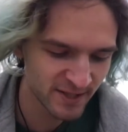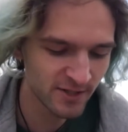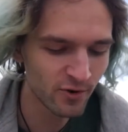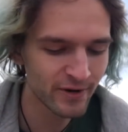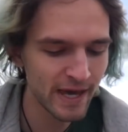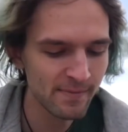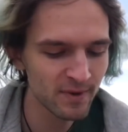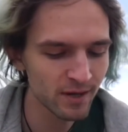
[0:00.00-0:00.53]

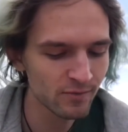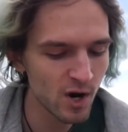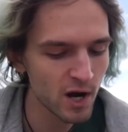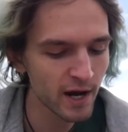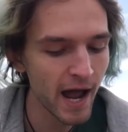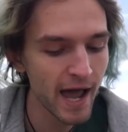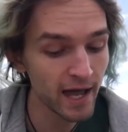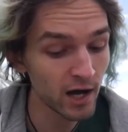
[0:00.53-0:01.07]
Don't get me
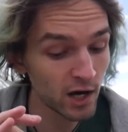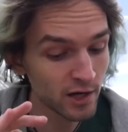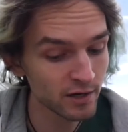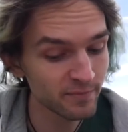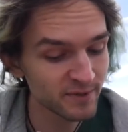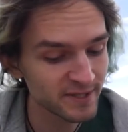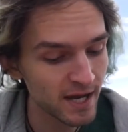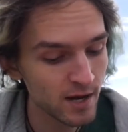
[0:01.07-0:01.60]
wrong, I
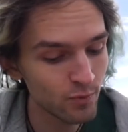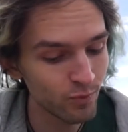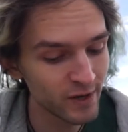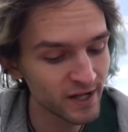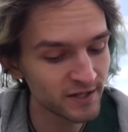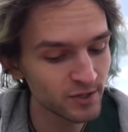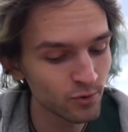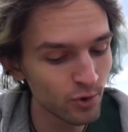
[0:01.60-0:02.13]
100%
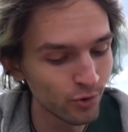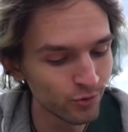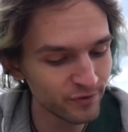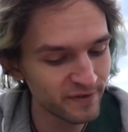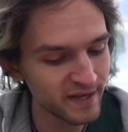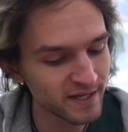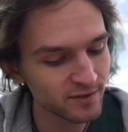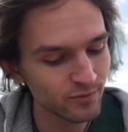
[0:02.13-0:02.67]
want to do cool
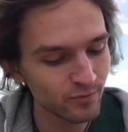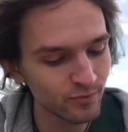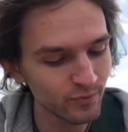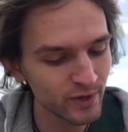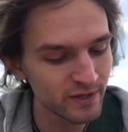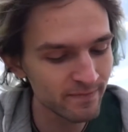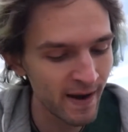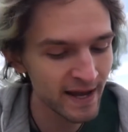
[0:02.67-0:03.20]
things
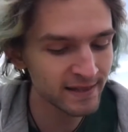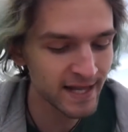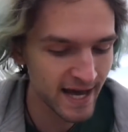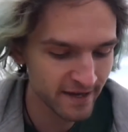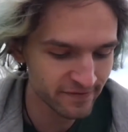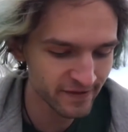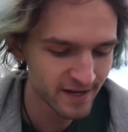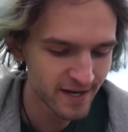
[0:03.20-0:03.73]
with my
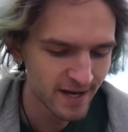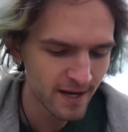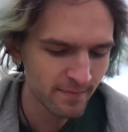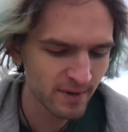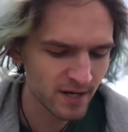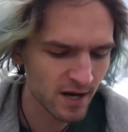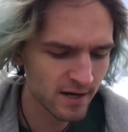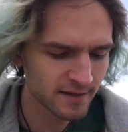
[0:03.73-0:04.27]
life,
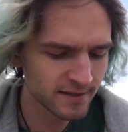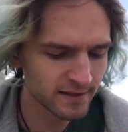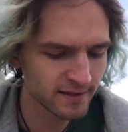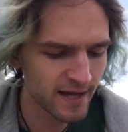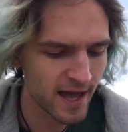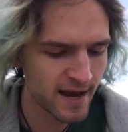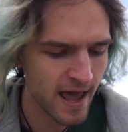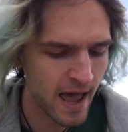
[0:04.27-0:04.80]
but until
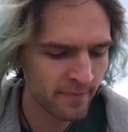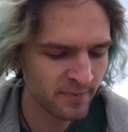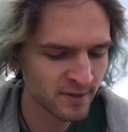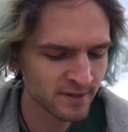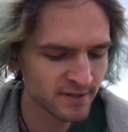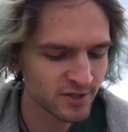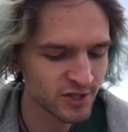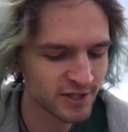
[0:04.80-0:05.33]
that
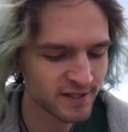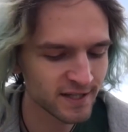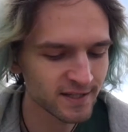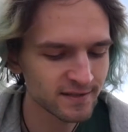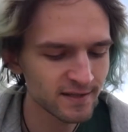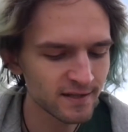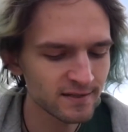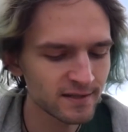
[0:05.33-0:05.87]
happens, just
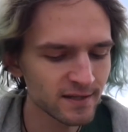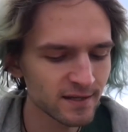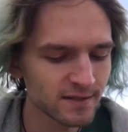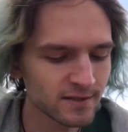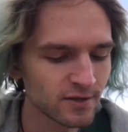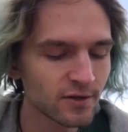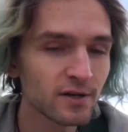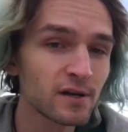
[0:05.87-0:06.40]
existing
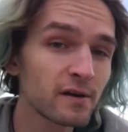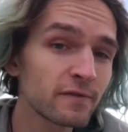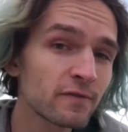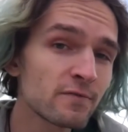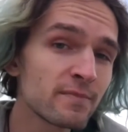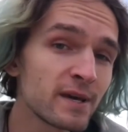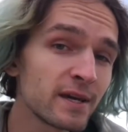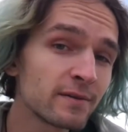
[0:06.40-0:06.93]
is good enough
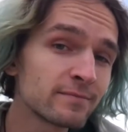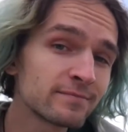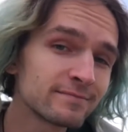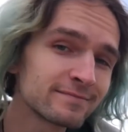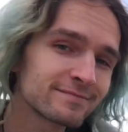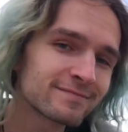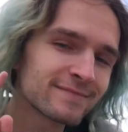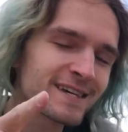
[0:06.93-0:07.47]
for me.
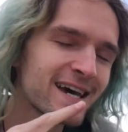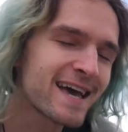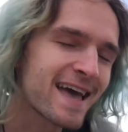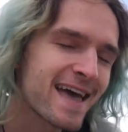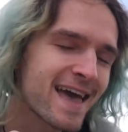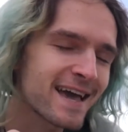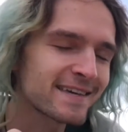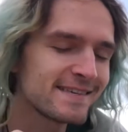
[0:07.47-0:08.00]

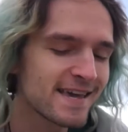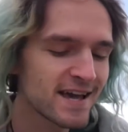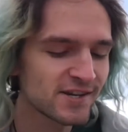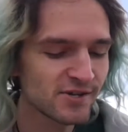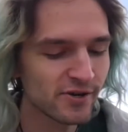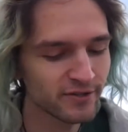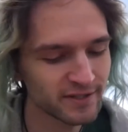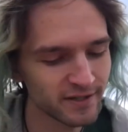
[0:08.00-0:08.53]
Heck yeah,
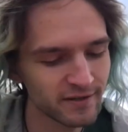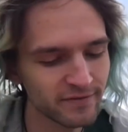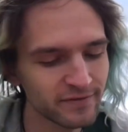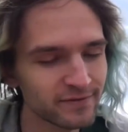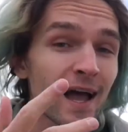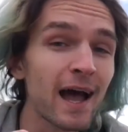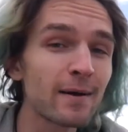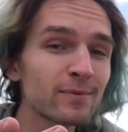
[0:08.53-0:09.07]
Joseph.
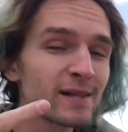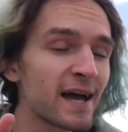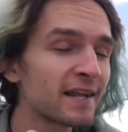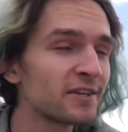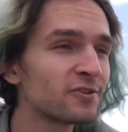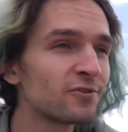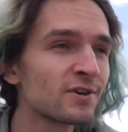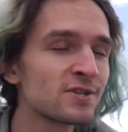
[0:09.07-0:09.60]
I'm
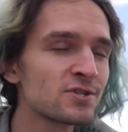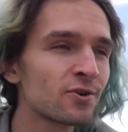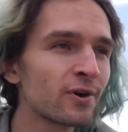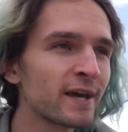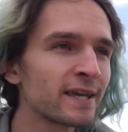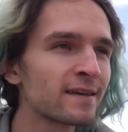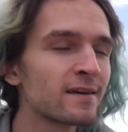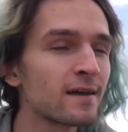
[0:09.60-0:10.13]
glad you're
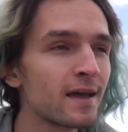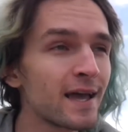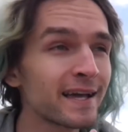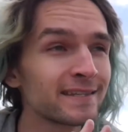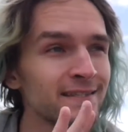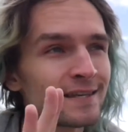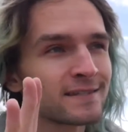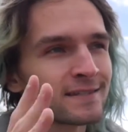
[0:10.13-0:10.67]
enjoying
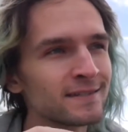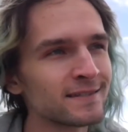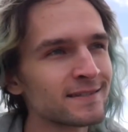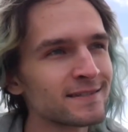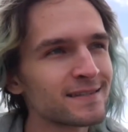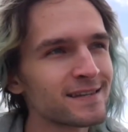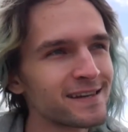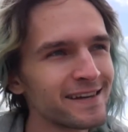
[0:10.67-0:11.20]

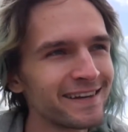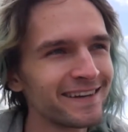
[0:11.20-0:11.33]
existence.